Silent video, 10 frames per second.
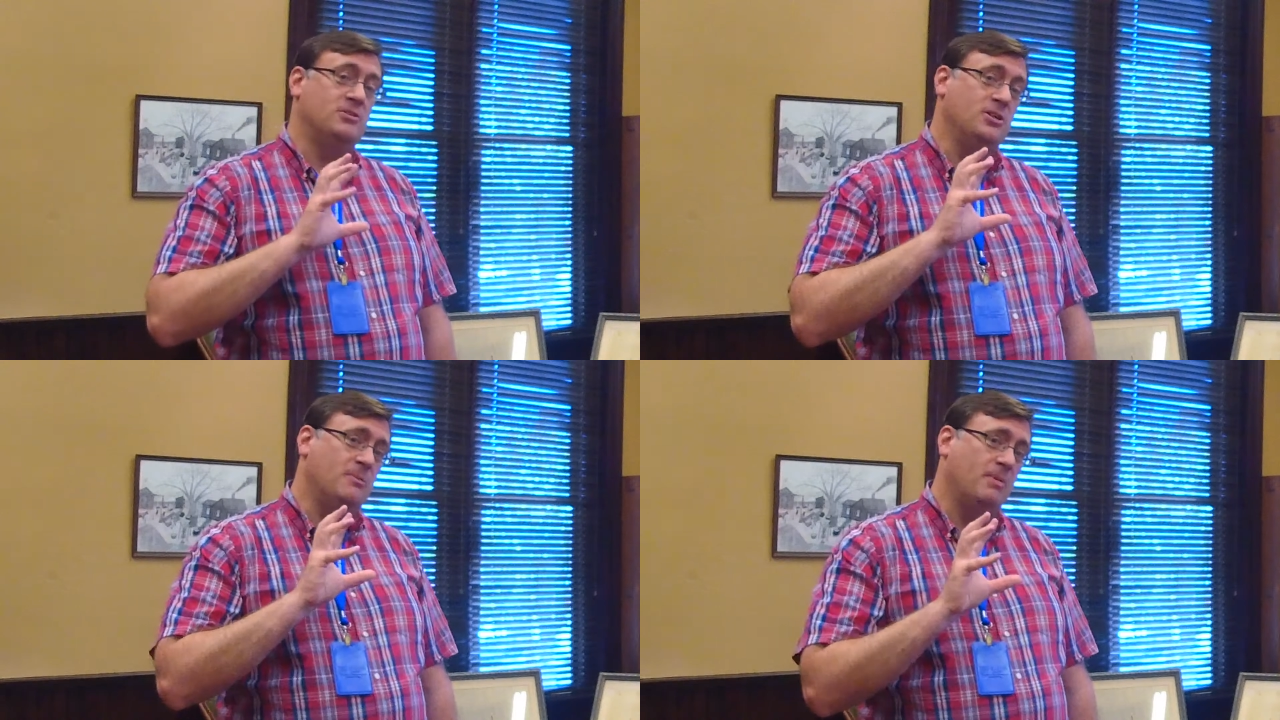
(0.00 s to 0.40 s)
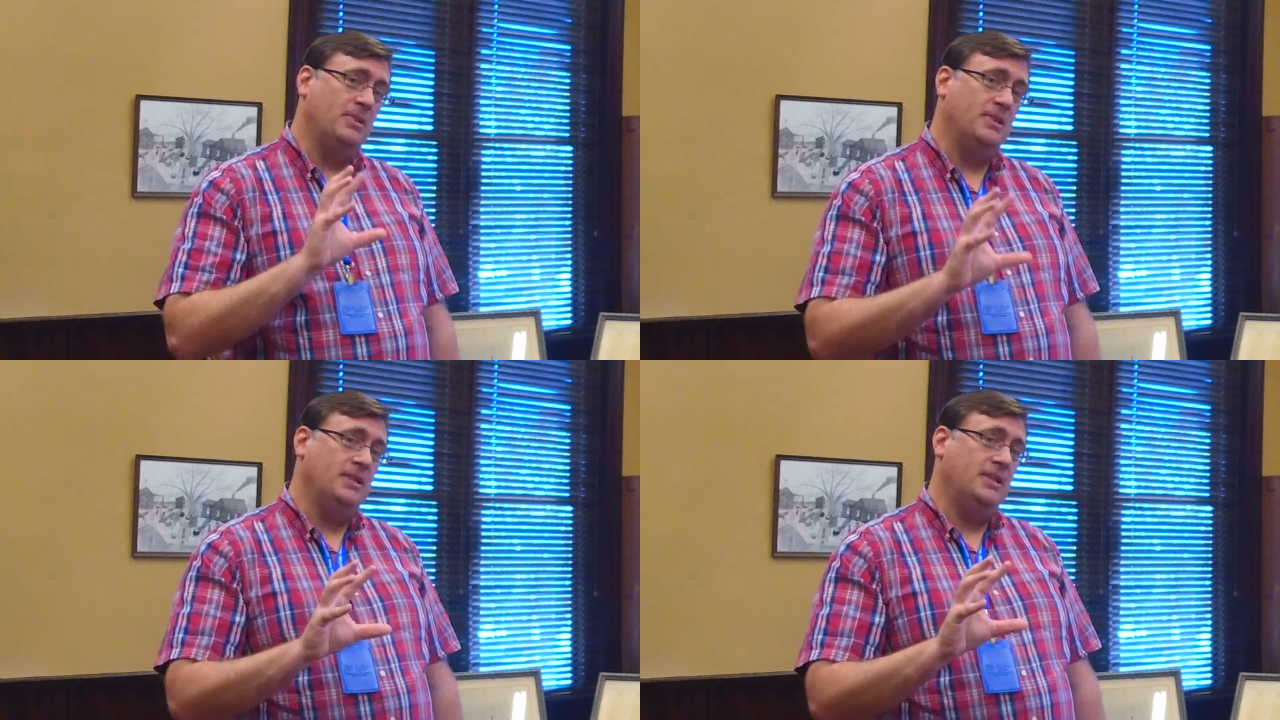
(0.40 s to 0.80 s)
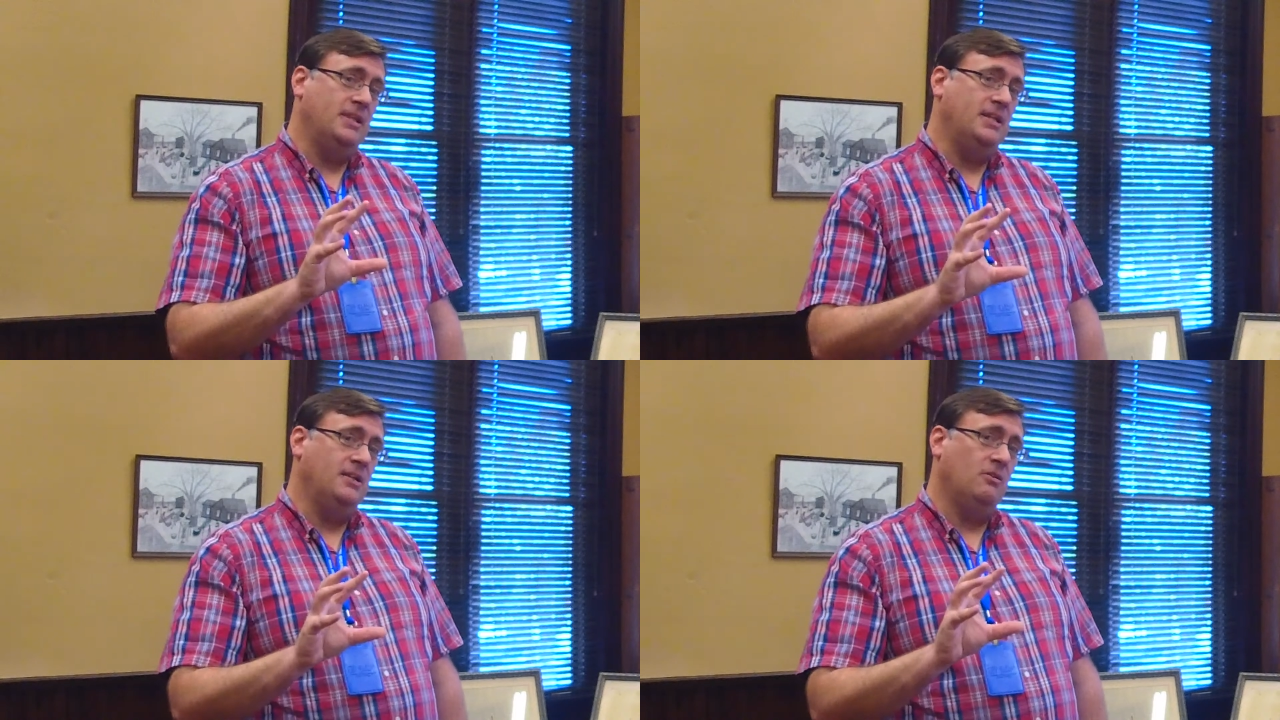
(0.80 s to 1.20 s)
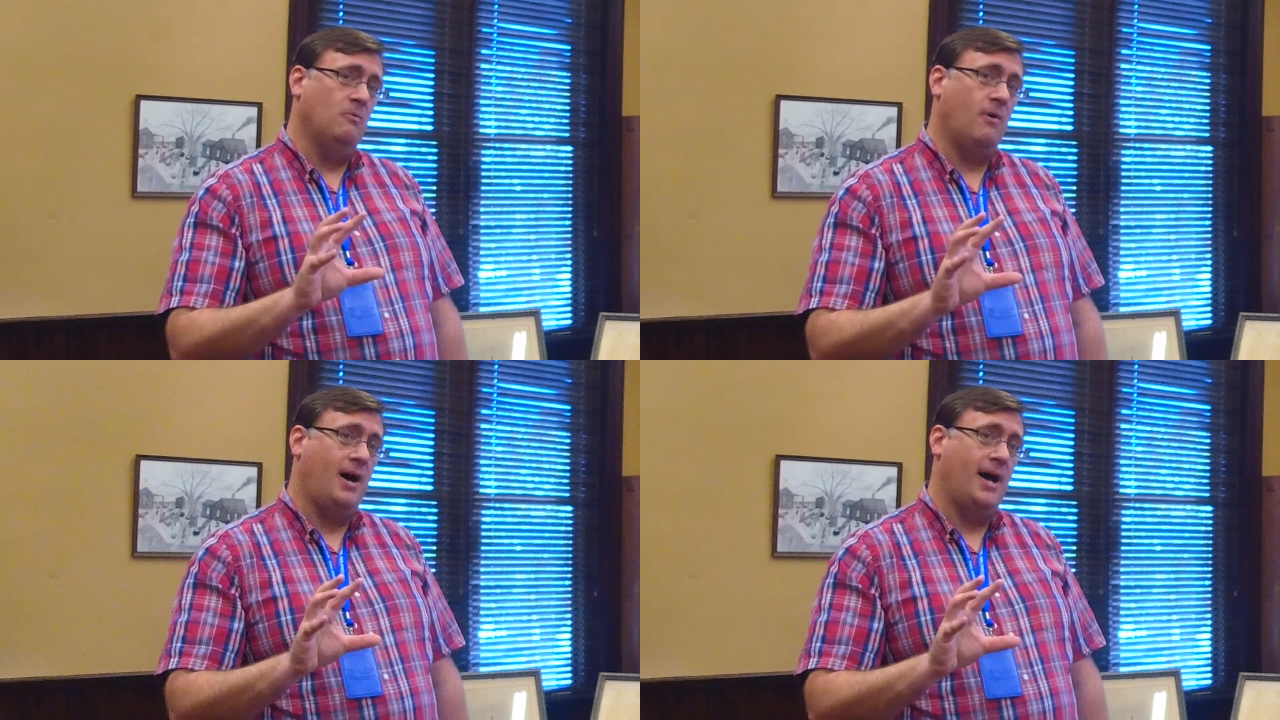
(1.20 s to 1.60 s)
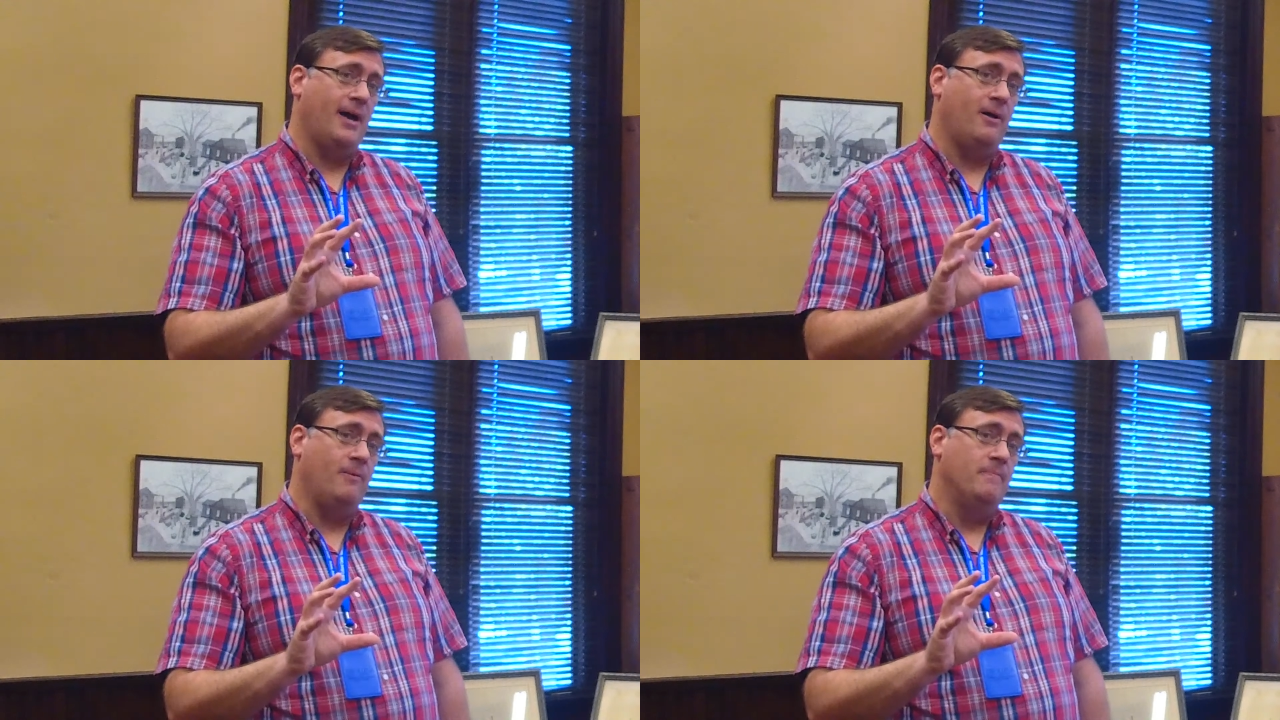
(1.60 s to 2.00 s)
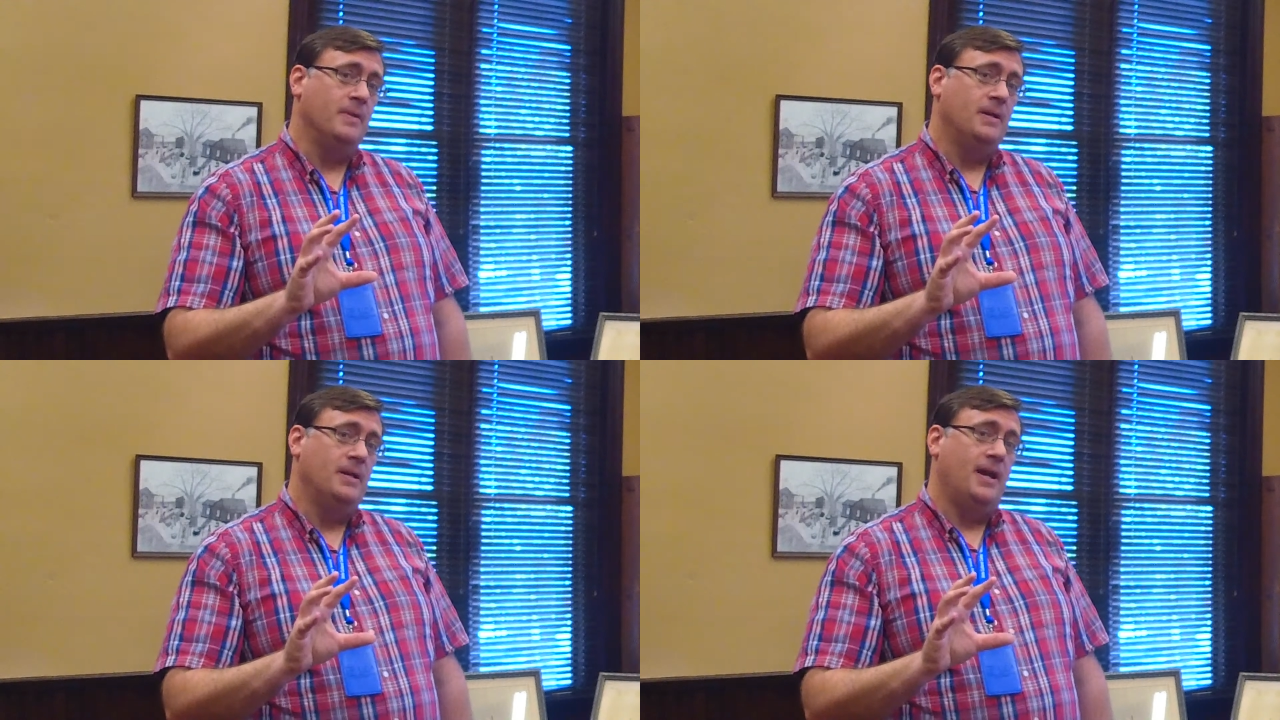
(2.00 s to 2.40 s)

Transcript: took him a little while